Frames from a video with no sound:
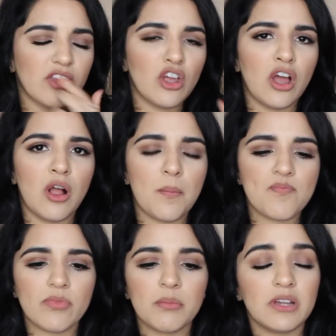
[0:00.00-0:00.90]

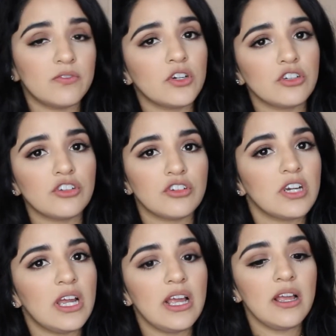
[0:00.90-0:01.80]
my first
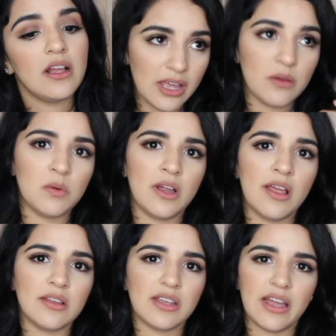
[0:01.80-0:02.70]
tray,
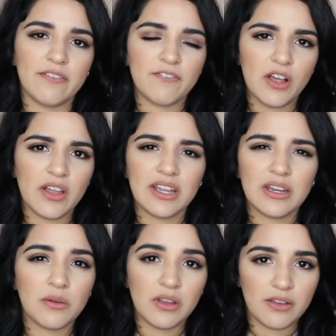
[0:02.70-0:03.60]
I felt like it
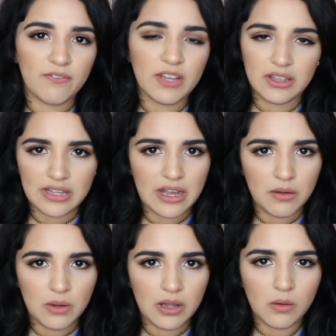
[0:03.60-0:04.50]
didn't really fit
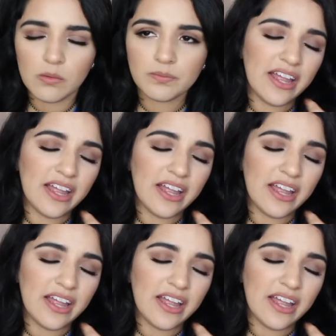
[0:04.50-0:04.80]
that well.